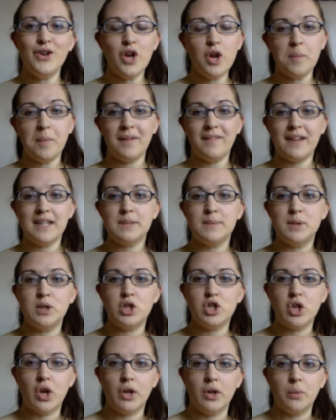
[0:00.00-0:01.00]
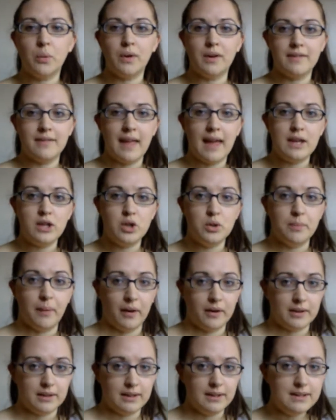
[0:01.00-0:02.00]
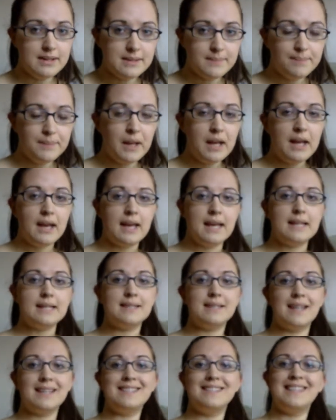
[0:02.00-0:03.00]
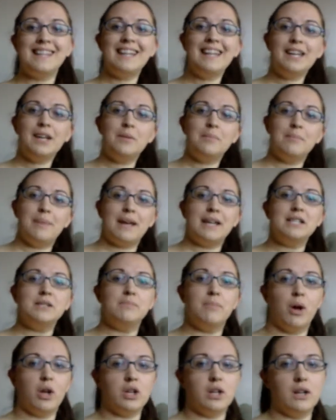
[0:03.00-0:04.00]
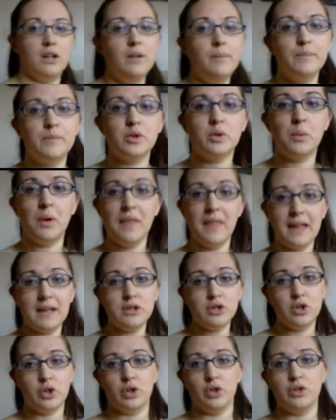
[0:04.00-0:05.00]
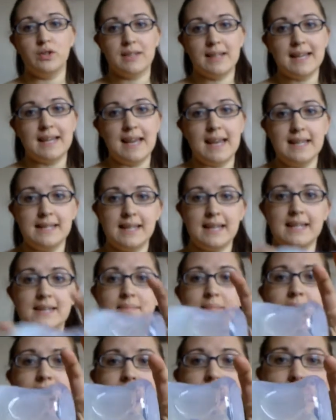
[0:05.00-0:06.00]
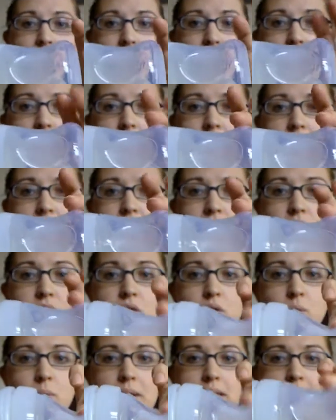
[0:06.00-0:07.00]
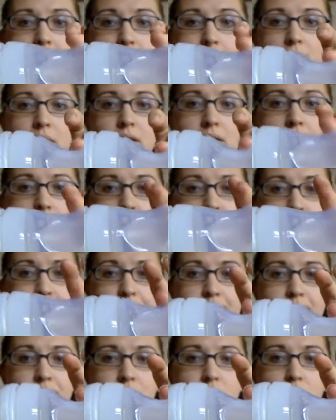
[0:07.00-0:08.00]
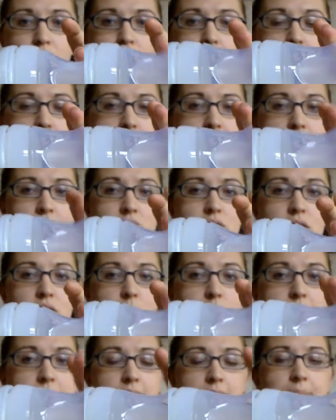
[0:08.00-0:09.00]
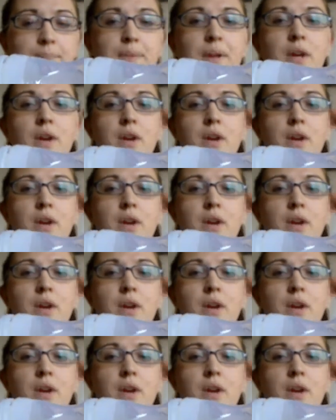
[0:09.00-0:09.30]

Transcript: New Baby asked me to show you one of their new bottles. It's a silicone based bottle, so what that does is it means that it's a squeezy bottle, so you can actually squeeze it.